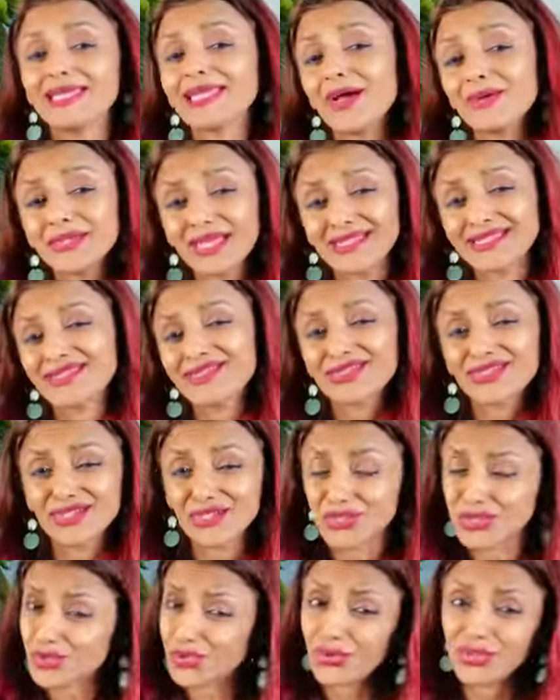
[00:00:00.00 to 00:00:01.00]
Now that's just
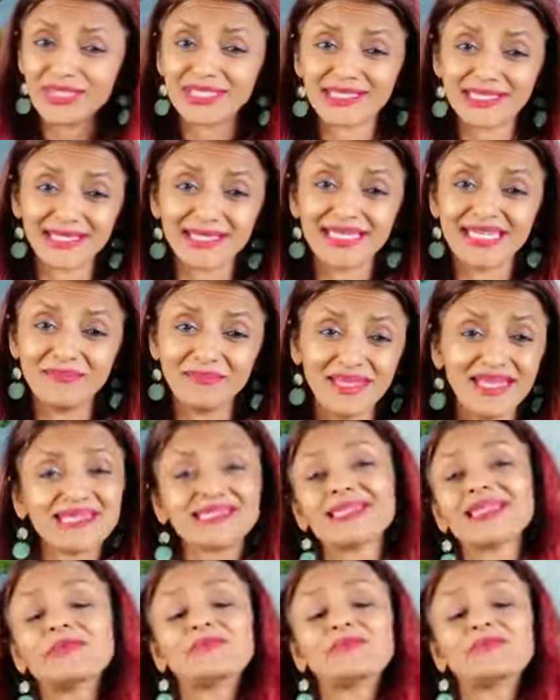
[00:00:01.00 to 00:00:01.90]
a choice that he makes,